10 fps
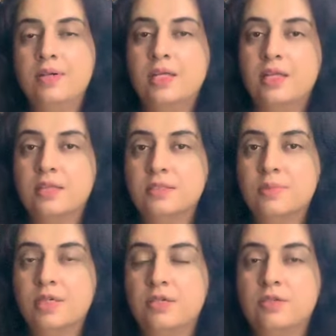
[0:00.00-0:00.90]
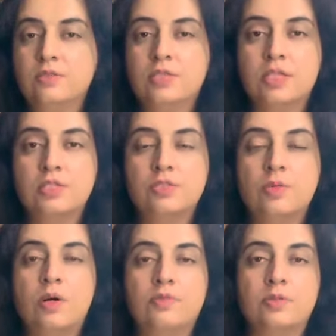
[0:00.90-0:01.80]
and I'd like to make a note that I do
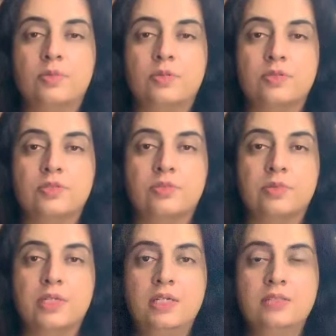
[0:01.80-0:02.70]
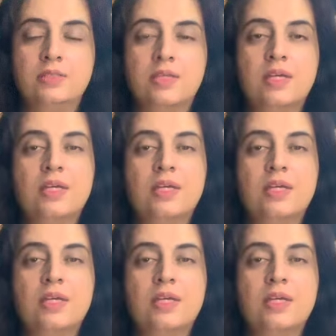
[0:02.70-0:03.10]
offer personal readings.